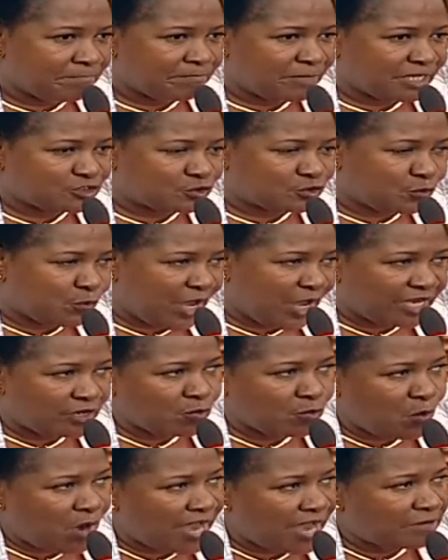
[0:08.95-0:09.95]
But
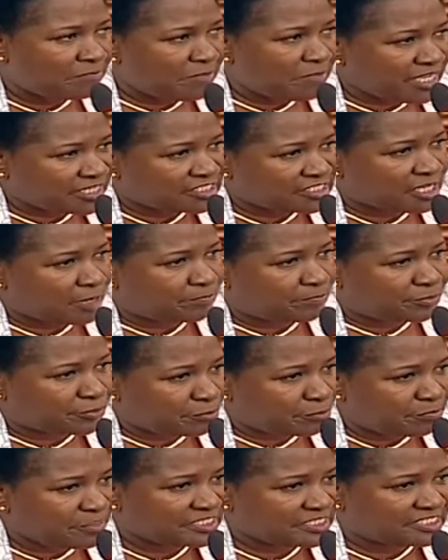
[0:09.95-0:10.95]
when one makes a
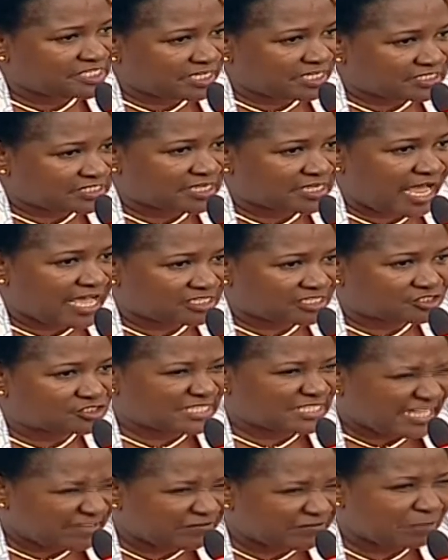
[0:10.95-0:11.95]
promise that has
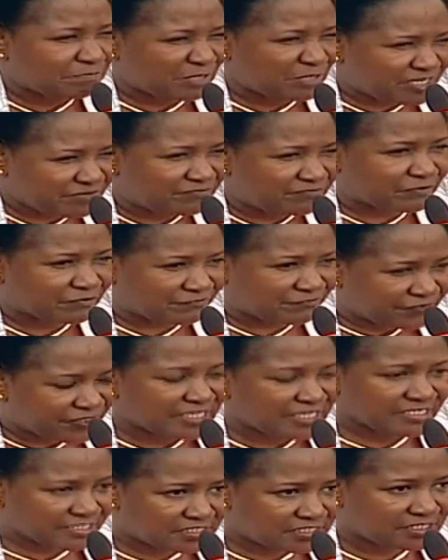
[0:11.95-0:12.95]
never been
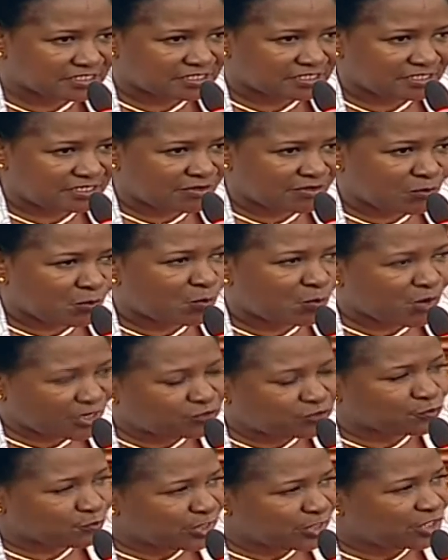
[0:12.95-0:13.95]
fulfilled,
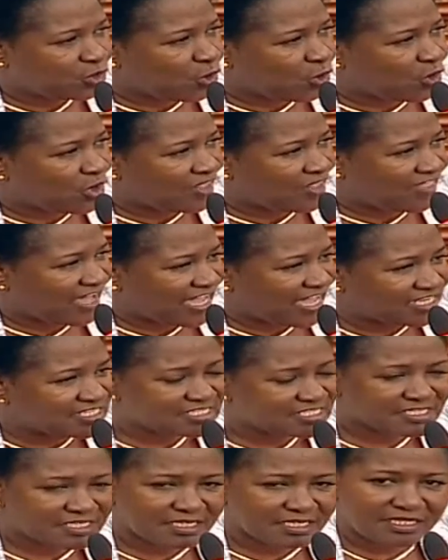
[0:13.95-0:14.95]
what do we call
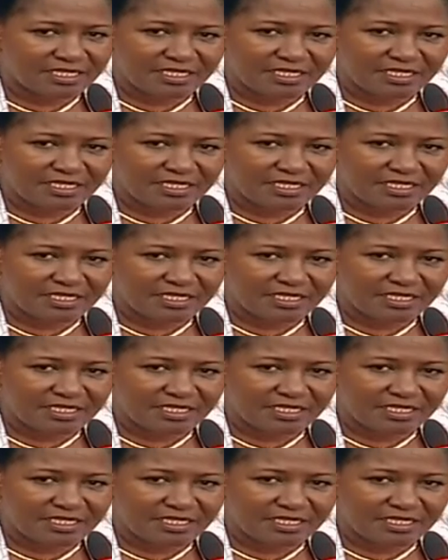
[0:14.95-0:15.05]
that?